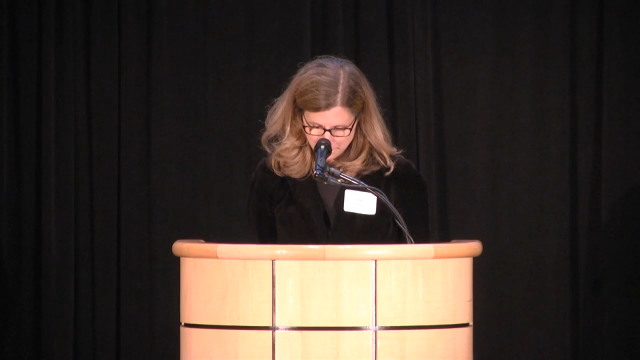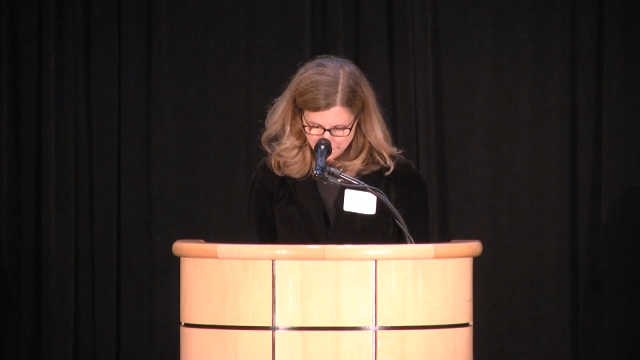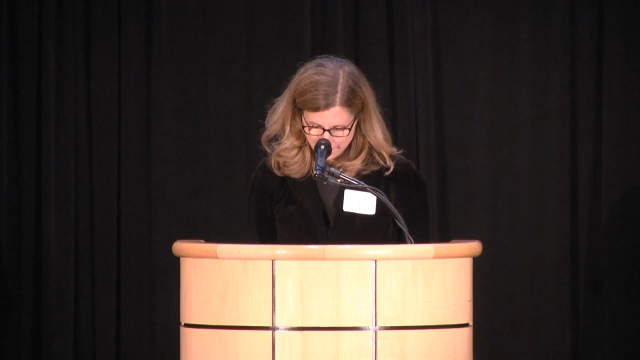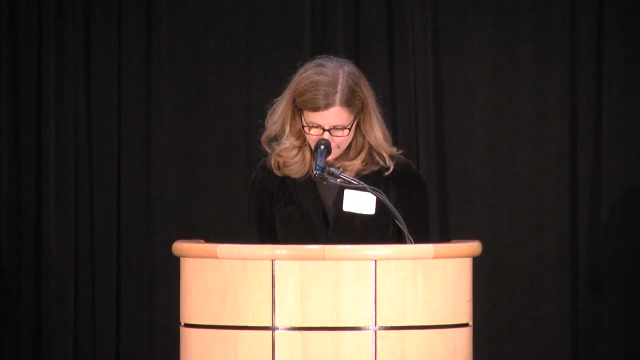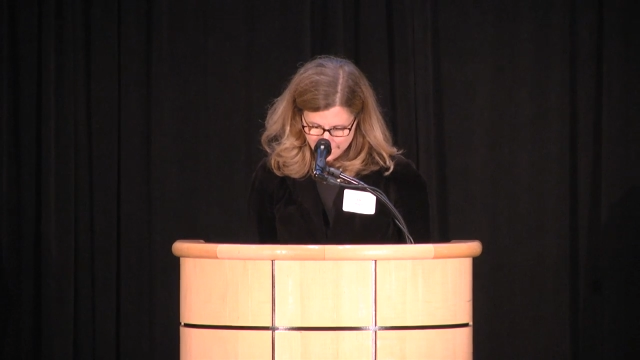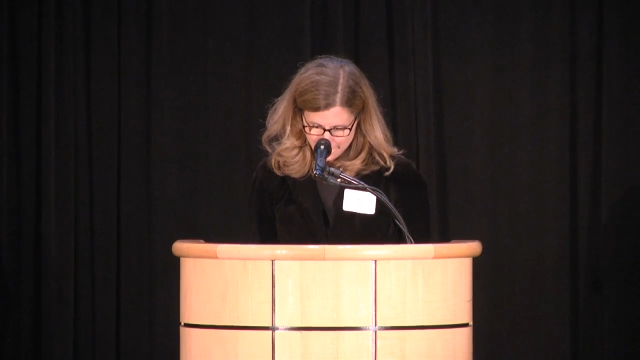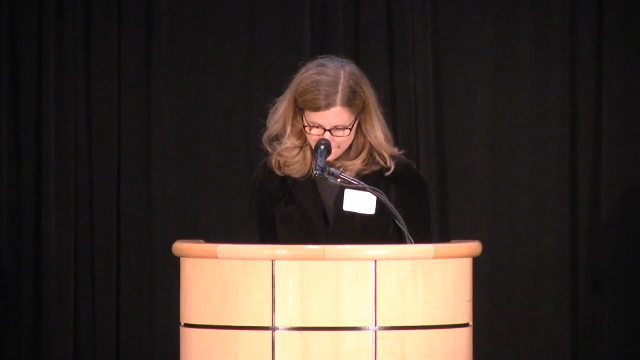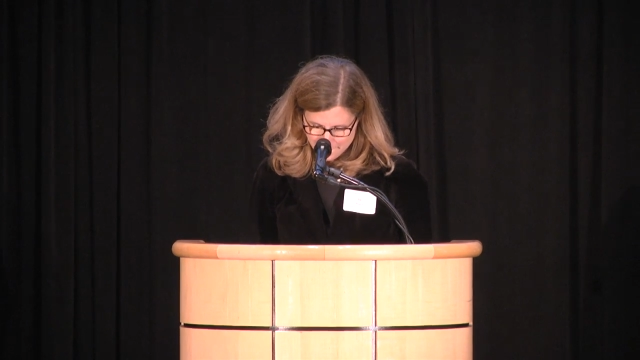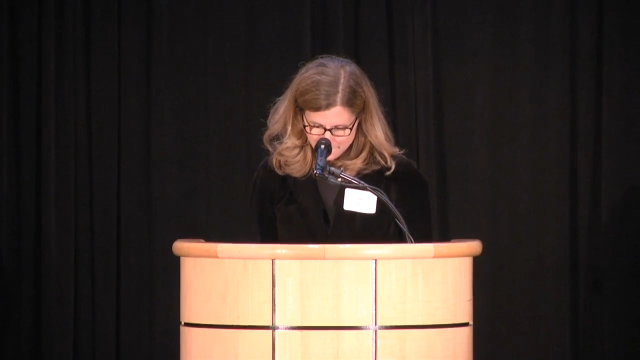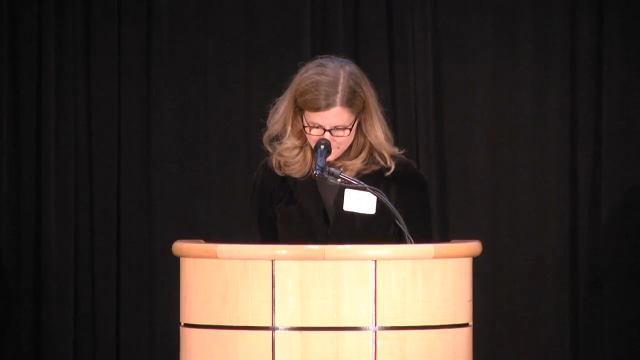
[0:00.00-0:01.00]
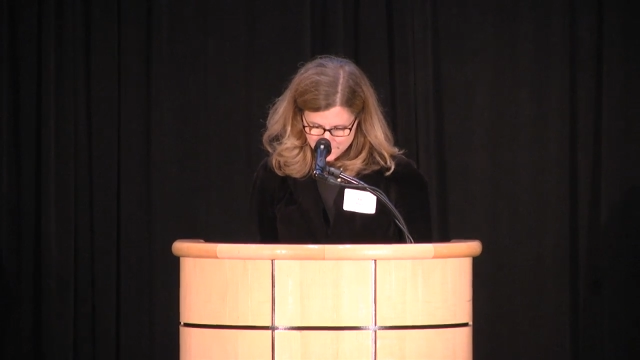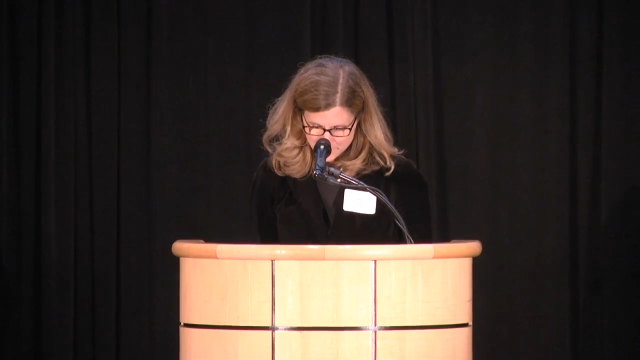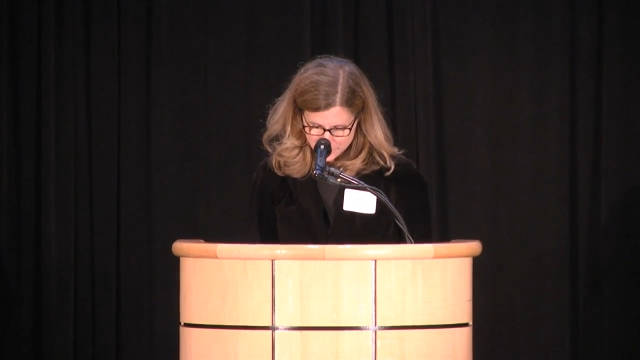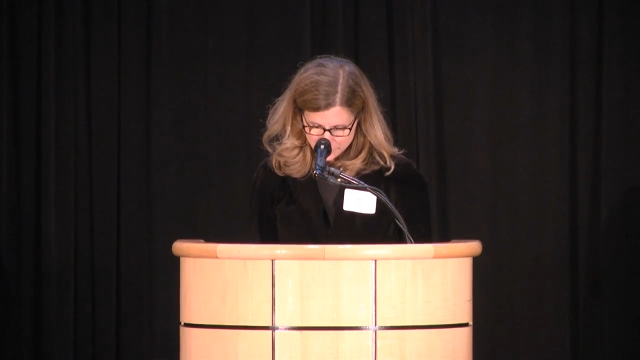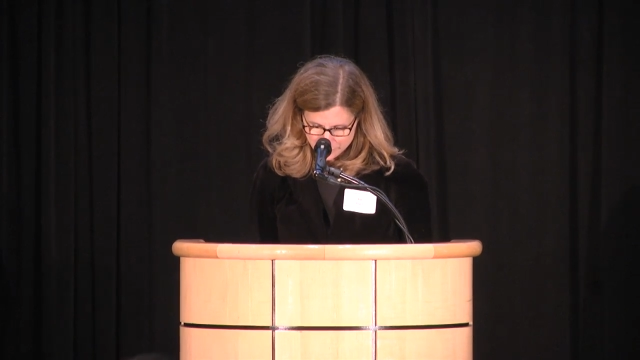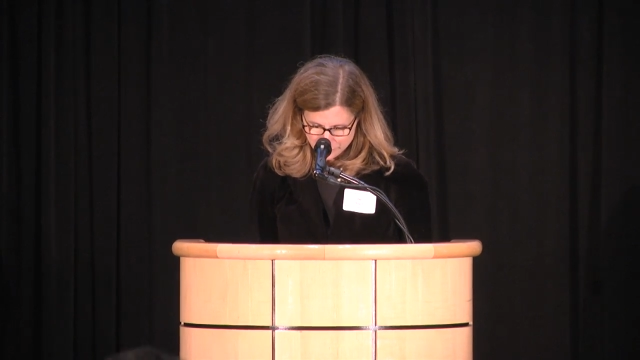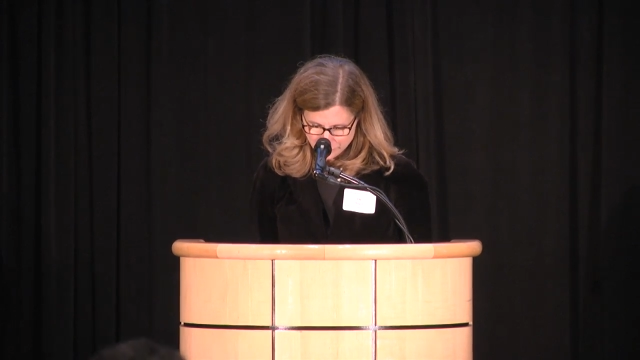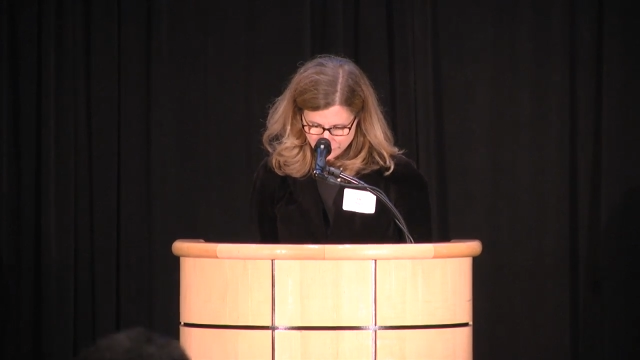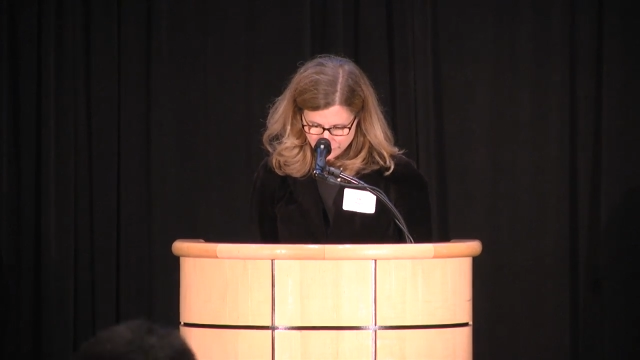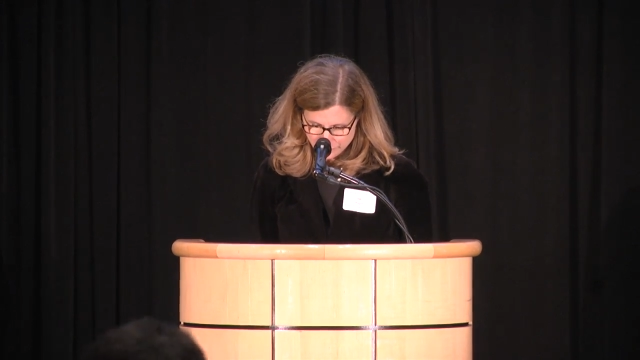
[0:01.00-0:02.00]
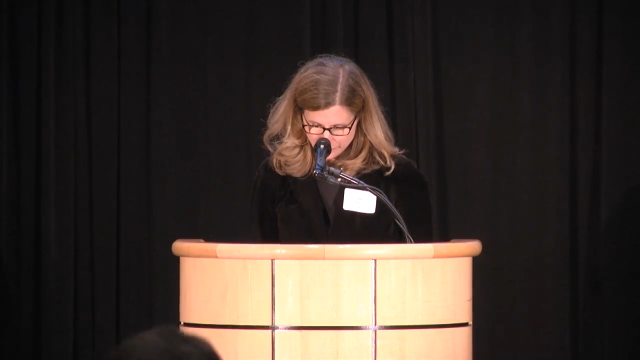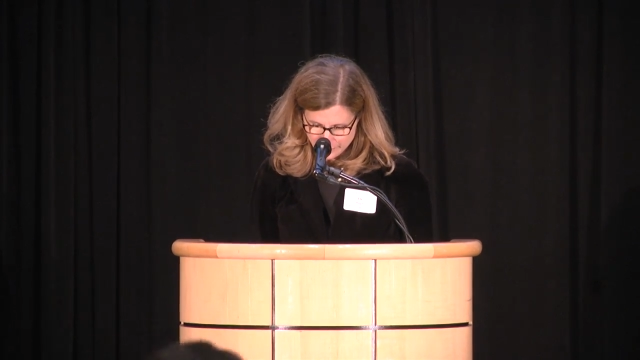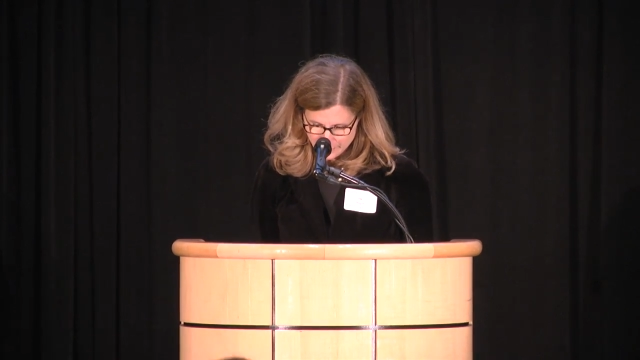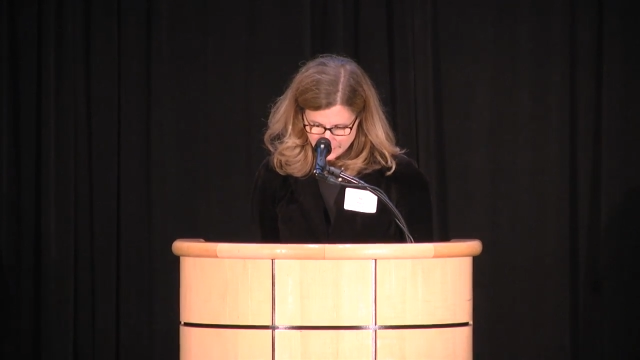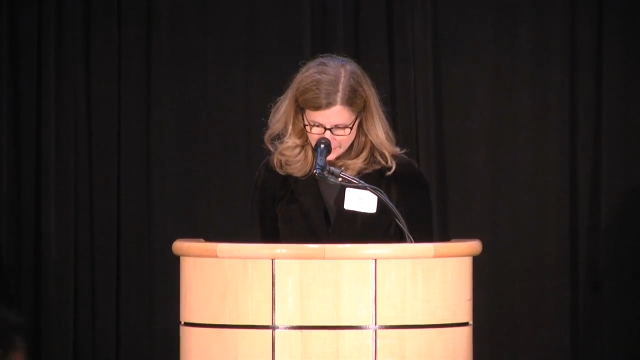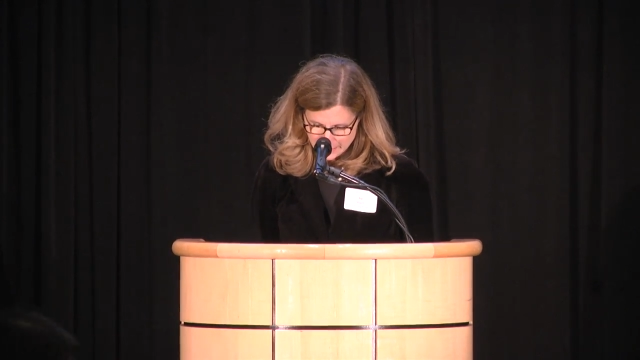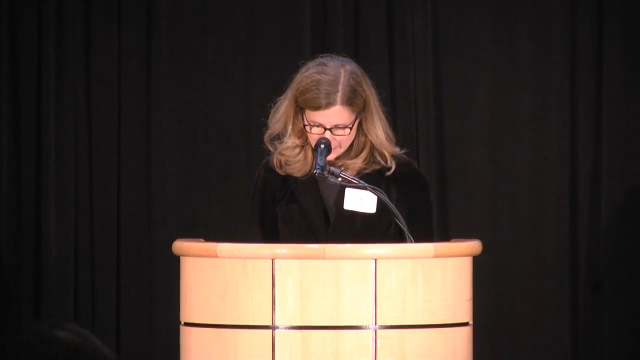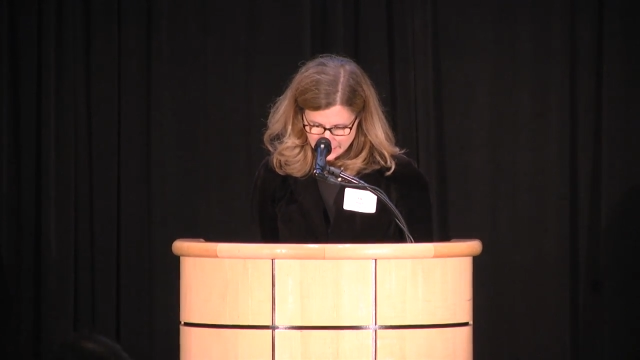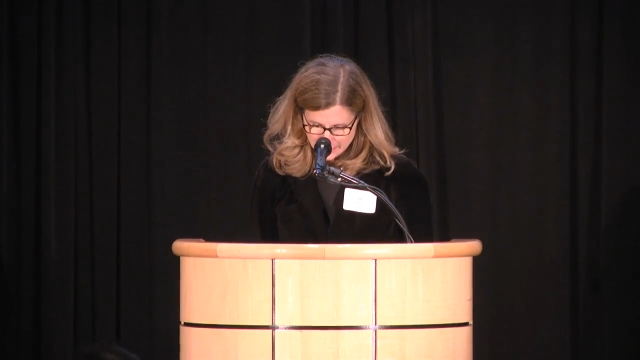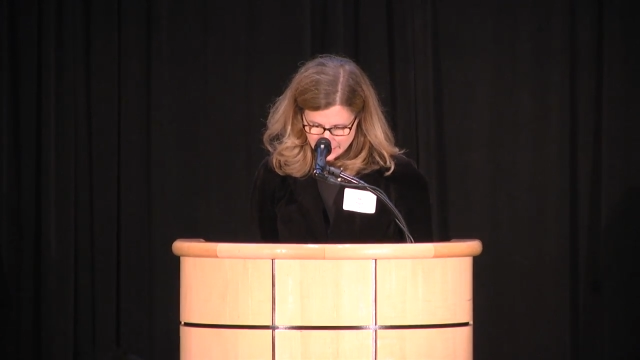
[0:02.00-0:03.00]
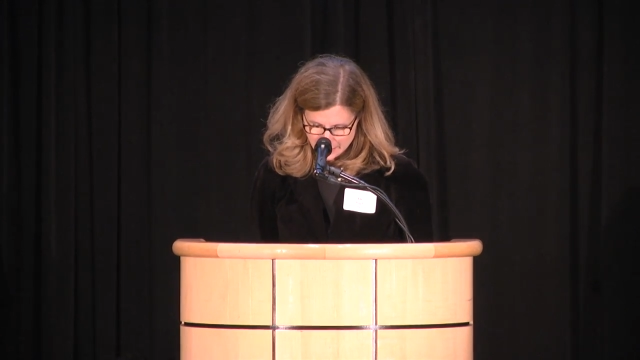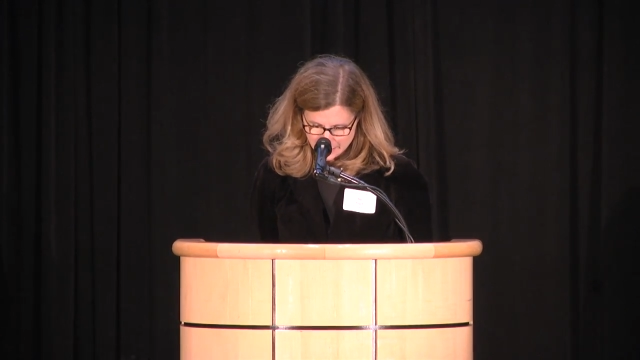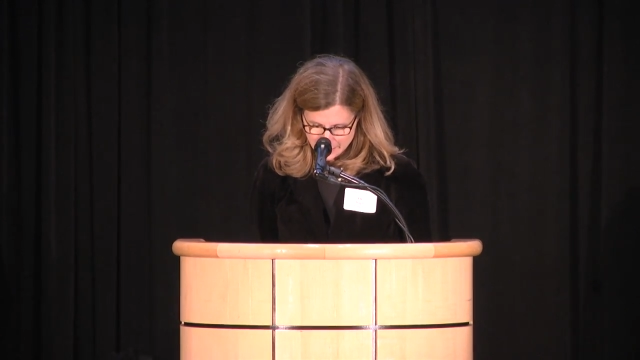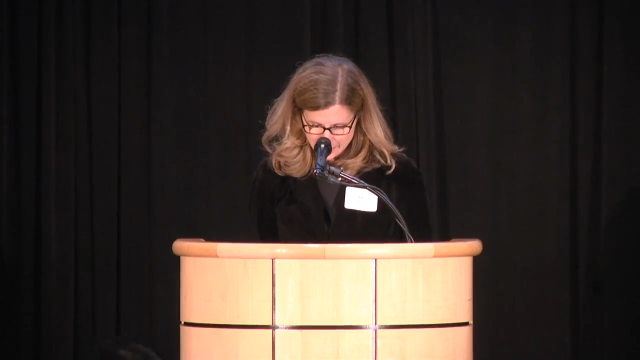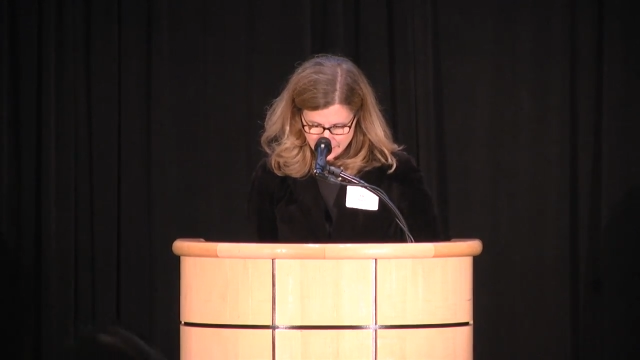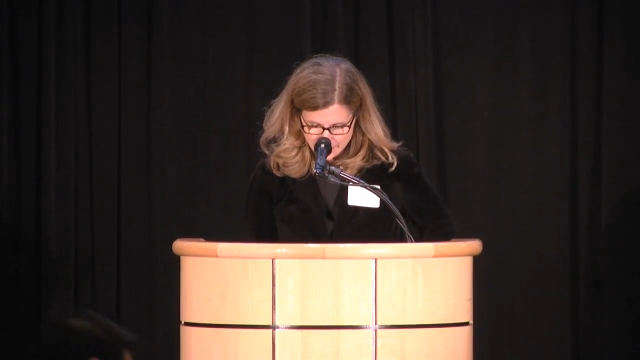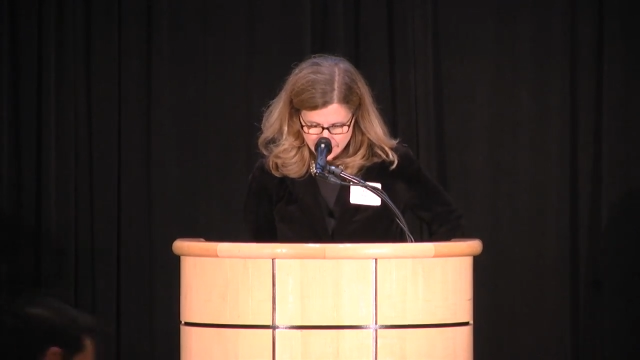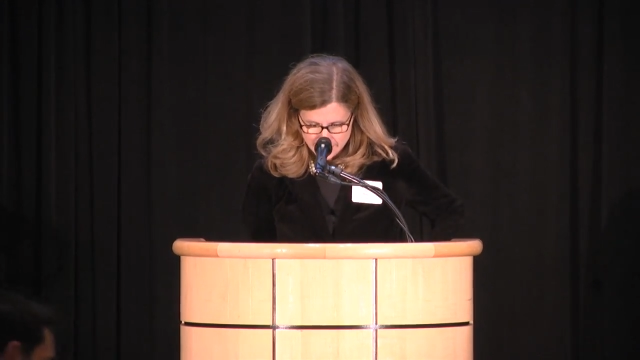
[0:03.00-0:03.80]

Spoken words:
[no speech]